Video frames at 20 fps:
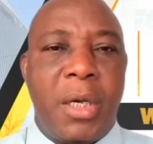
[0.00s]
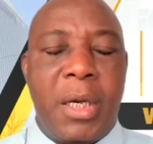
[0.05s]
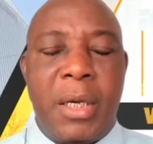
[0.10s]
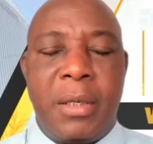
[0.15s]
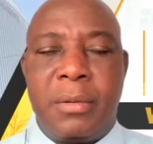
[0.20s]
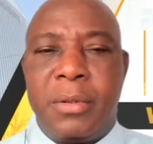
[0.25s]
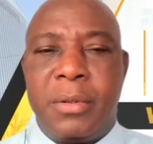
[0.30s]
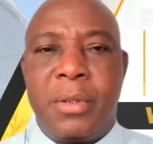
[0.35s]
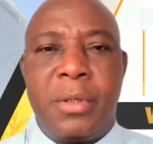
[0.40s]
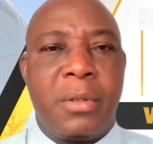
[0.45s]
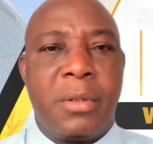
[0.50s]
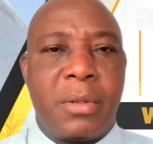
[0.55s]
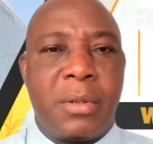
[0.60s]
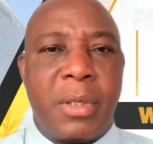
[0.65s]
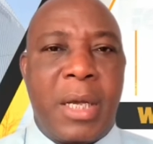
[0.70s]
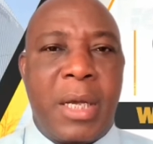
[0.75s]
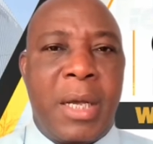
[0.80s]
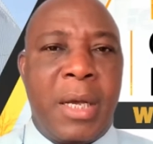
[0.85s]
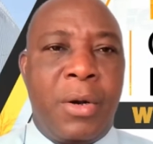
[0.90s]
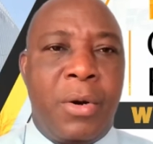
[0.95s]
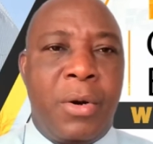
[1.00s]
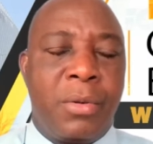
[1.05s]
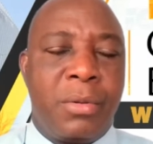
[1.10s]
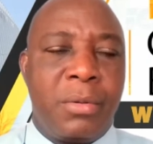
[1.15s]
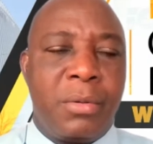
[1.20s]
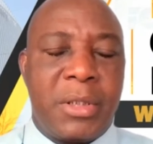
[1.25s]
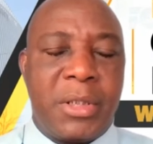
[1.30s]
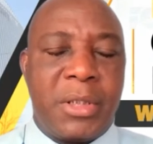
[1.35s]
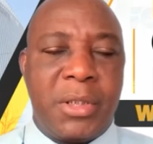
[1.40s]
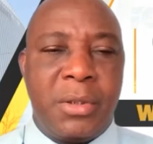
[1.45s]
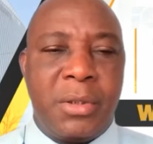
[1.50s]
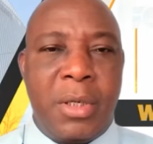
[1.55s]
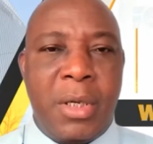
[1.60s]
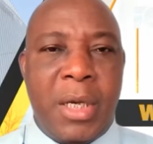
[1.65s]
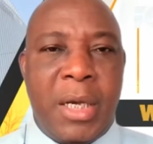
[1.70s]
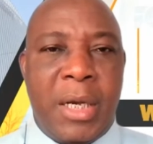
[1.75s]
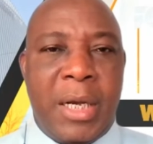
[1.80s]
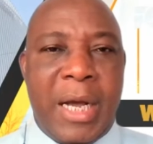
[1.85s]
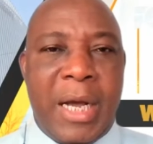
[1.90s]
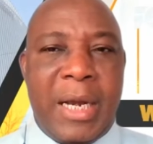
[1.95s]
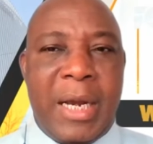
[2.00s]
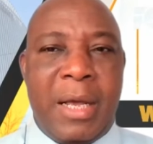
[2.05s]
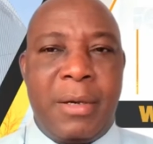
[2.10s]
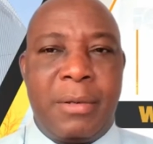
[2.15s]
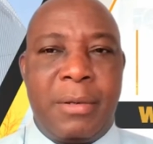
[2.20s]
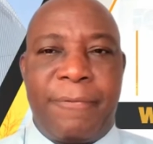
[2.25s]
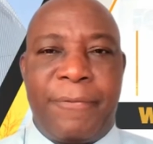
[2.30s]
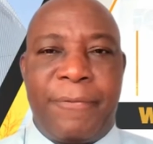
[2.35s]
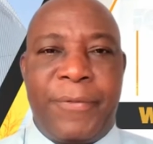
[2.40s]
Ghana,